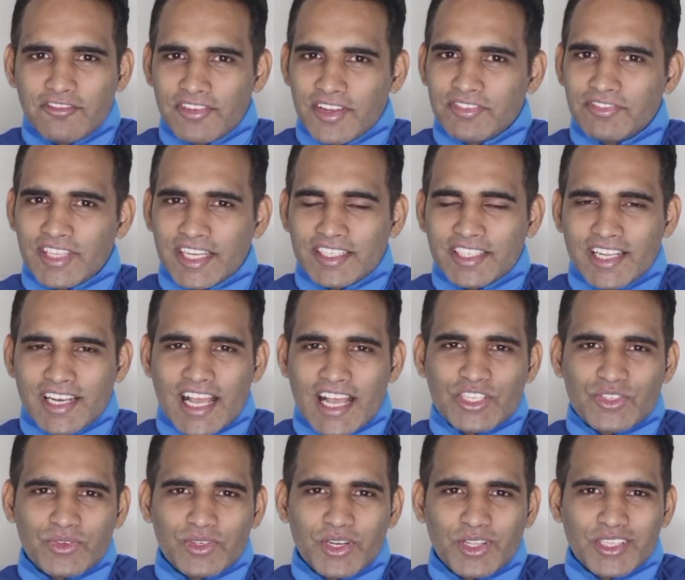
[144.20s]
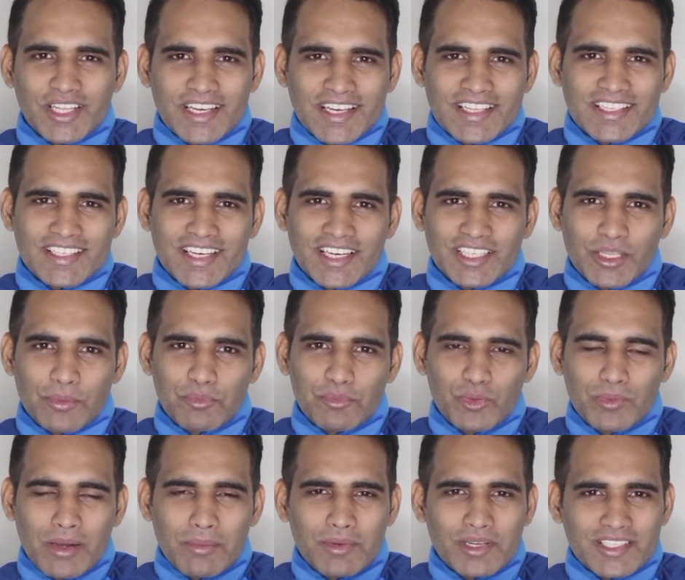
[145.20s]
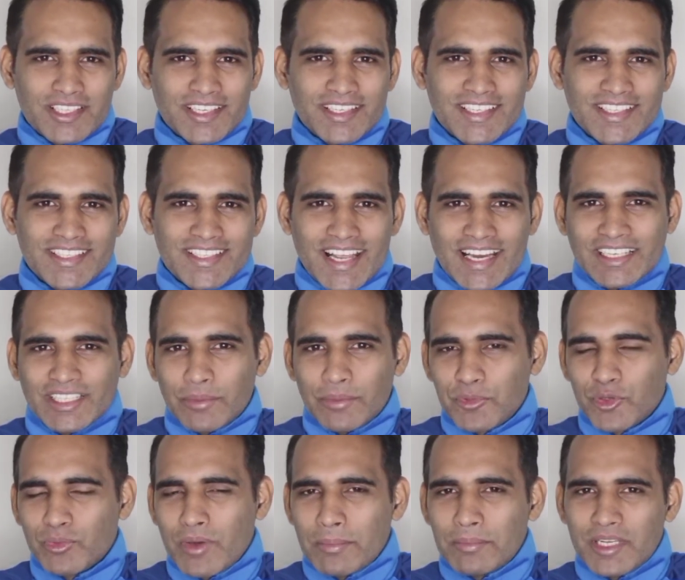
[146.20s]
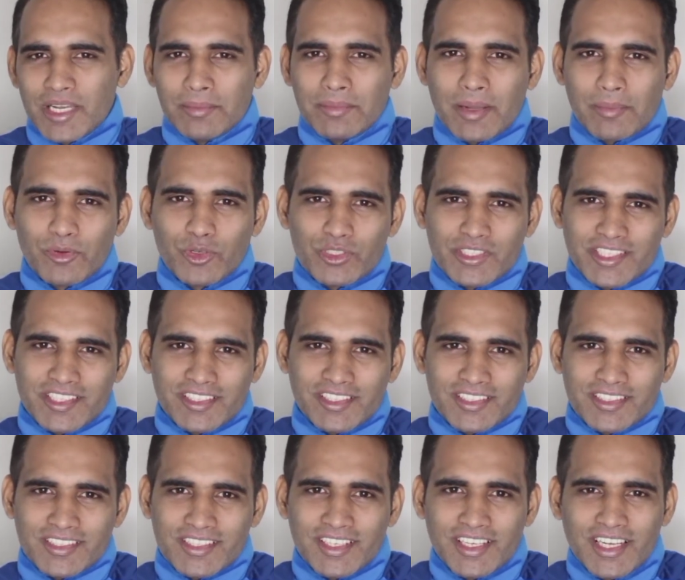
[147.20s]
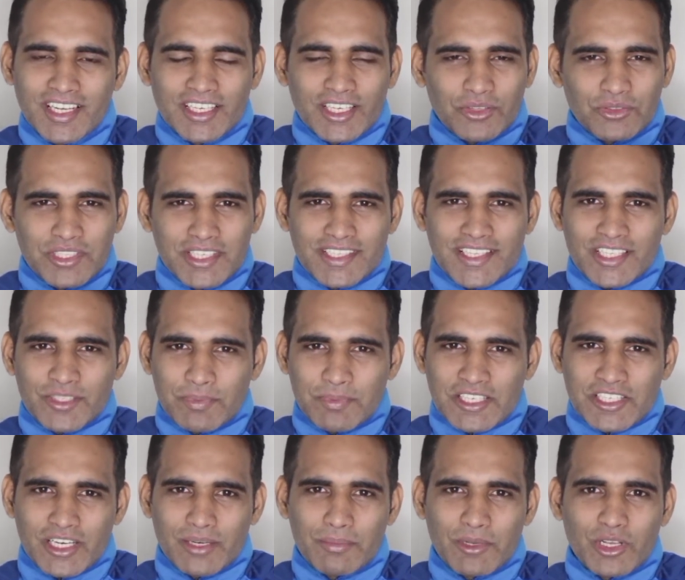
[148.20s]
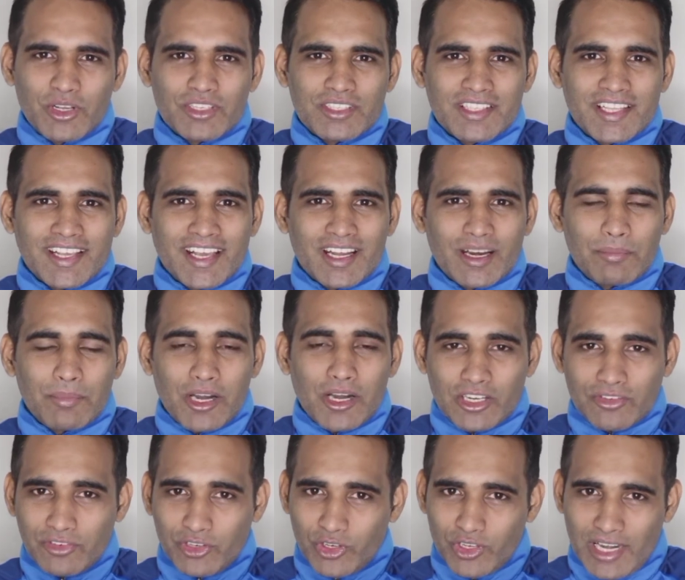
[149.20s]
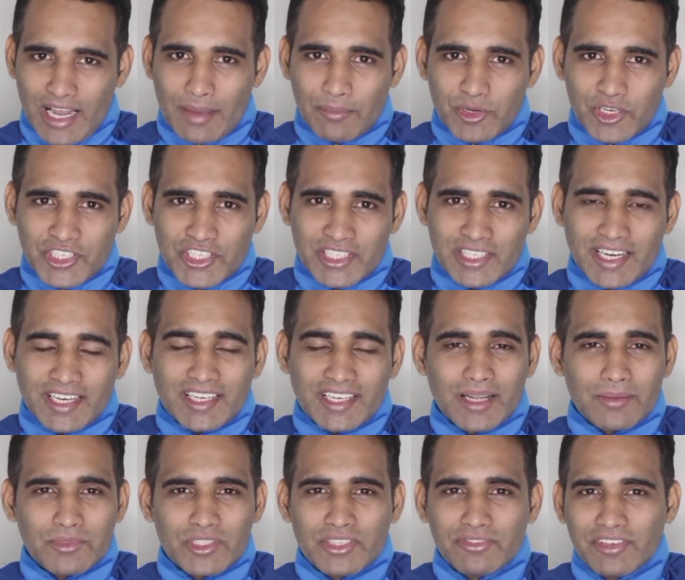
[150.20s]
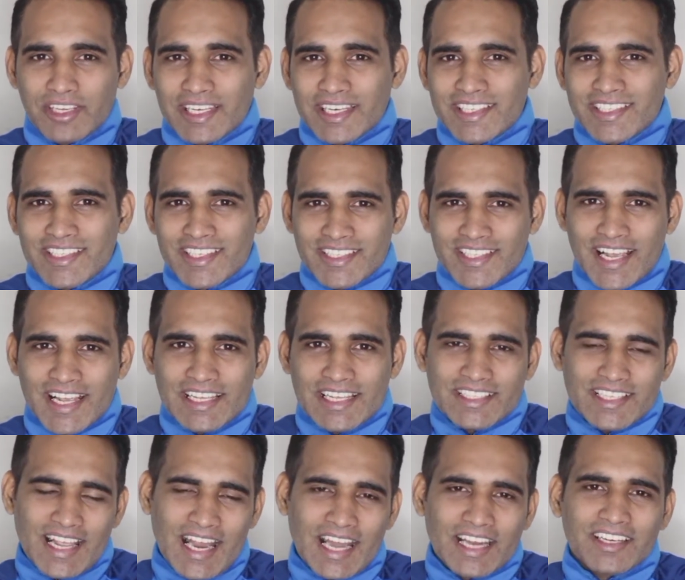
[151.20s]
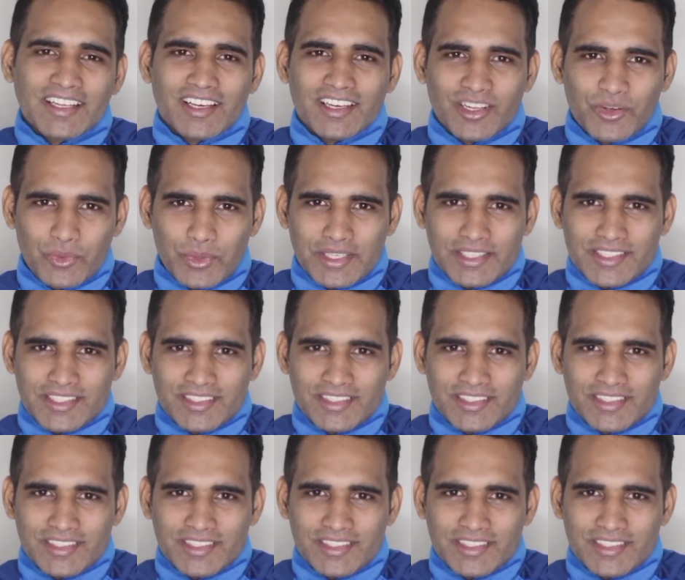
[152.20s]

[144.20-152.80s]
Fifth and the last one on the list are the Puma Mercedes and the Puma BMW sneakers. Now these are special because they are a part of a collaboration and comes in various designs and colorways.